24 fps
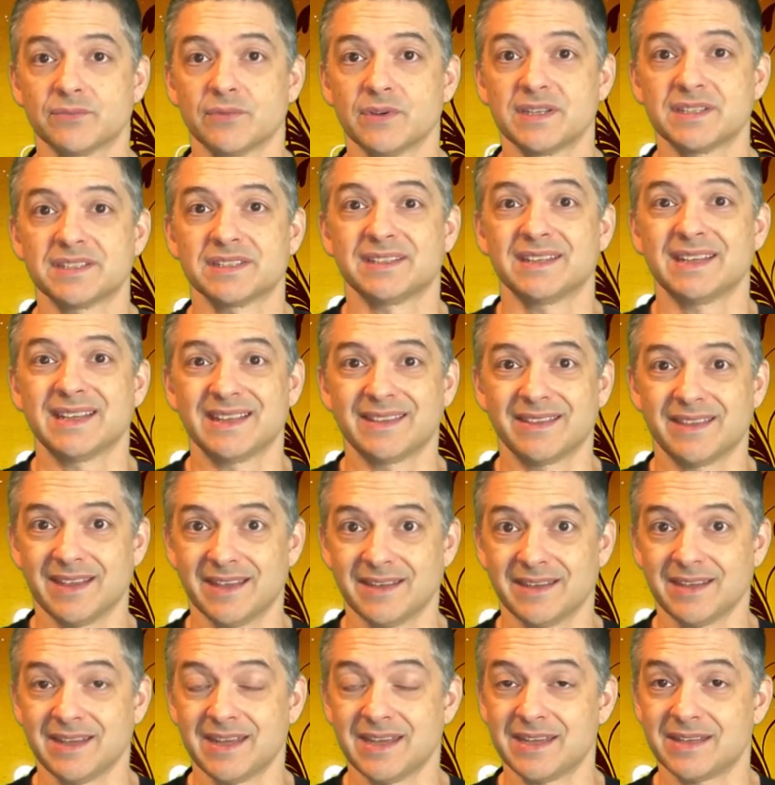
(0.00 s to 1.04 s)
reason
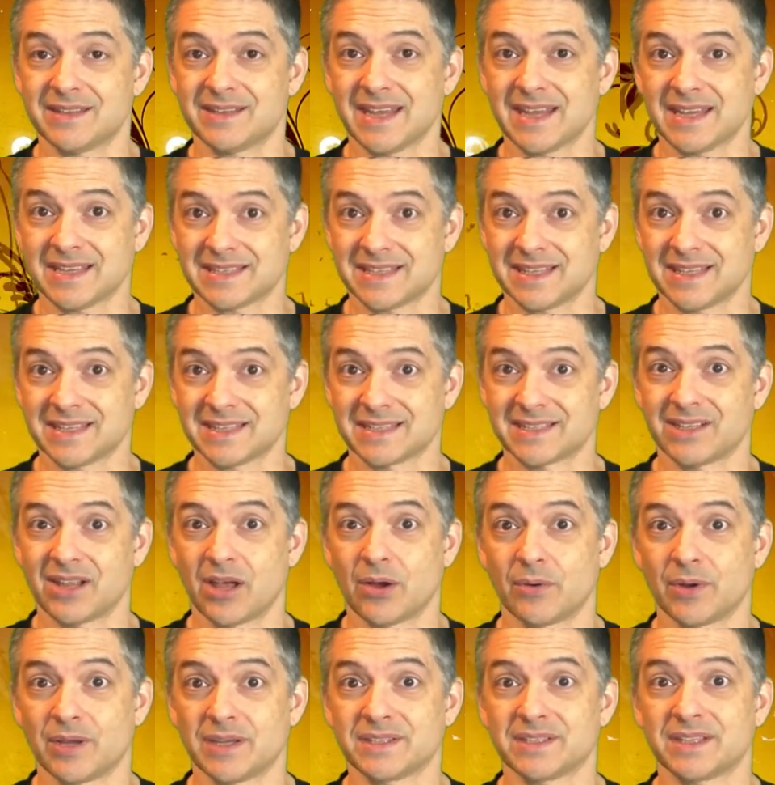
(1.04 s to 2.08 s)
that he takes things
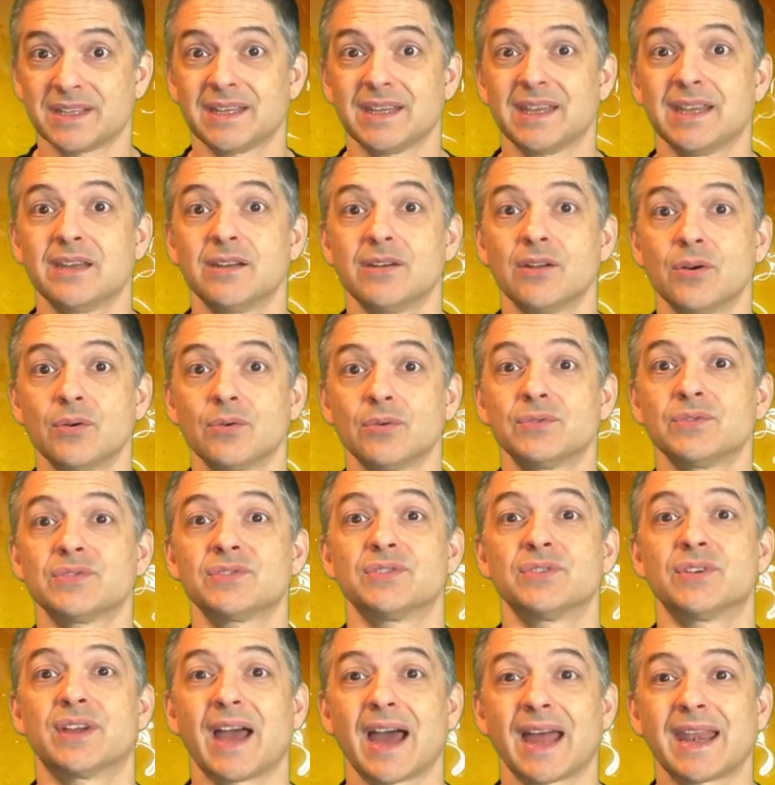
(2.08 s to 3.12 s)
slow is that he knows
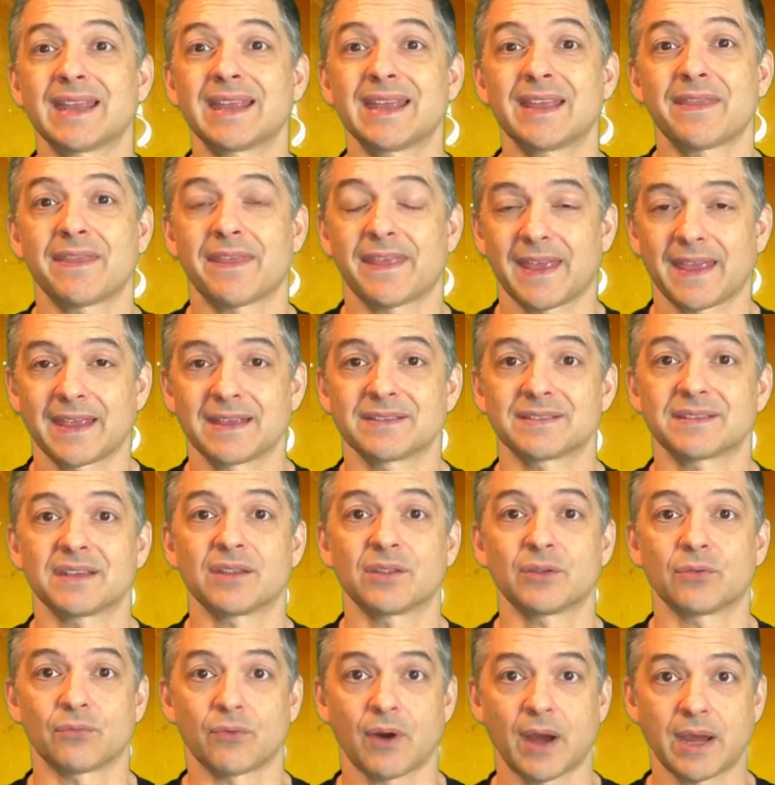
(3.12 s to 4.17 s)
you got to get things
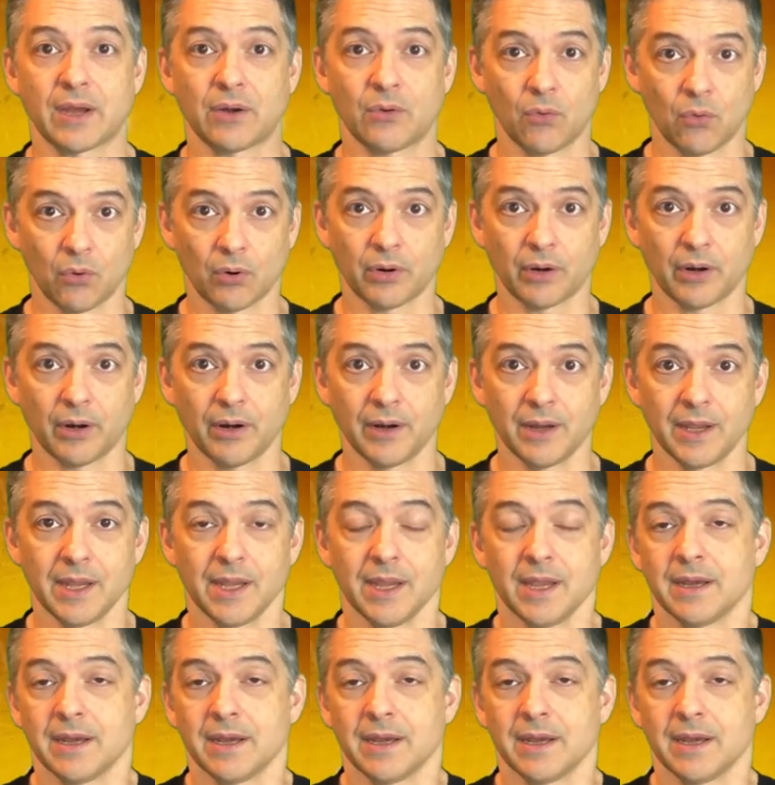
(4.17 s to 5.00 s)
in the right order.